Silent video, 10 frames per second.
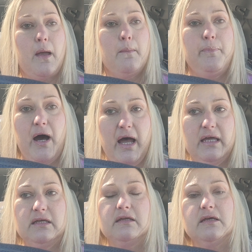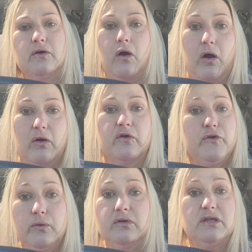But there are a
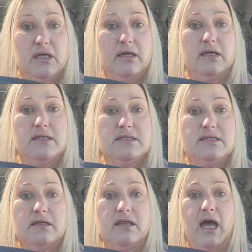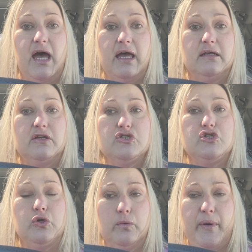few things that
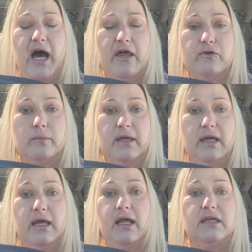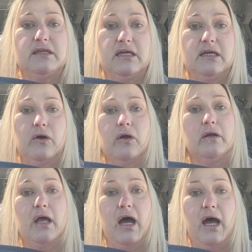do bother me and I think are
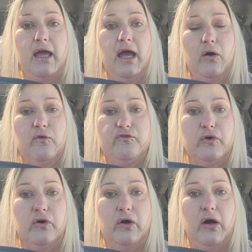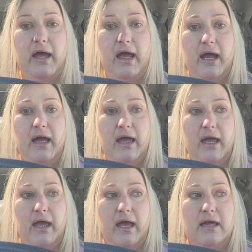not helpful,
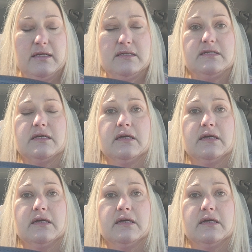and